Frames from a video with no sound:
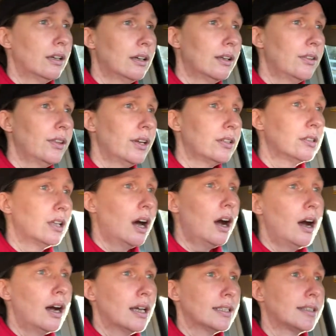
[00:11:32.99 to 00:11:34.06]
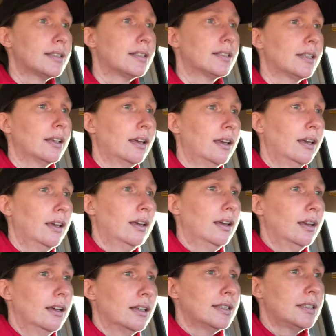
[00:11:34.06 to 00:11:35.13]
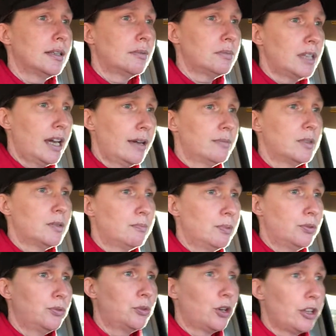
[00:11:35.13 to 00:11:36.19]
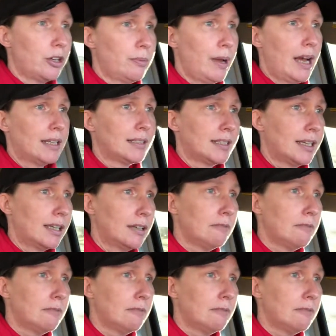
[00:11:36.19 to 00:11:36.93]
their loss sometimes before their passing,